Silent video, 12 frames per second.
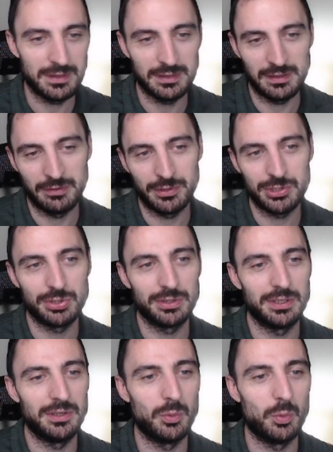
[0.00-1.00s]
Eventually
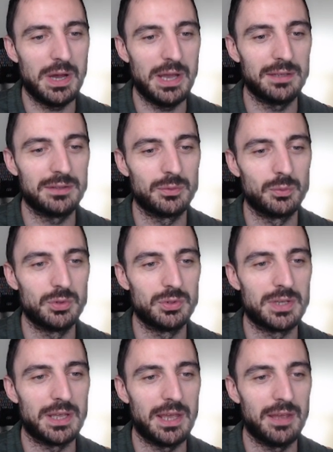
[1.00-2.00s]
white would
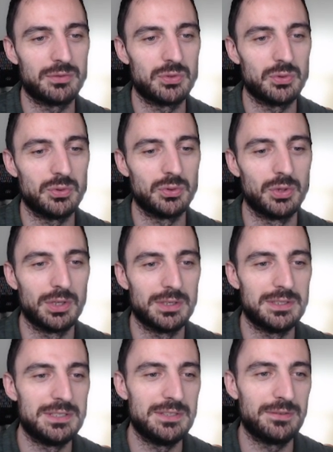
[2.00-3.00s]
have to
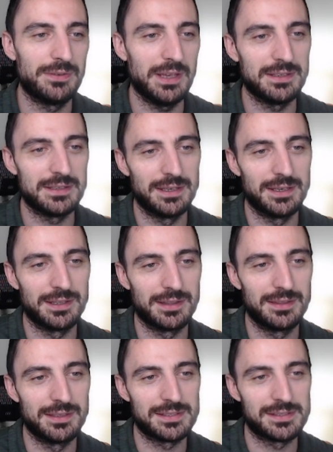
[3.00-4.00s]
defend
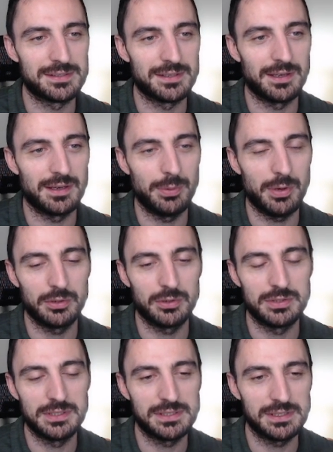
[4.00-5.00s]
this pawn on
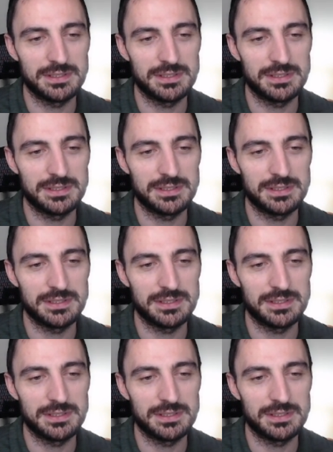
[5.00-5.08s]
d6,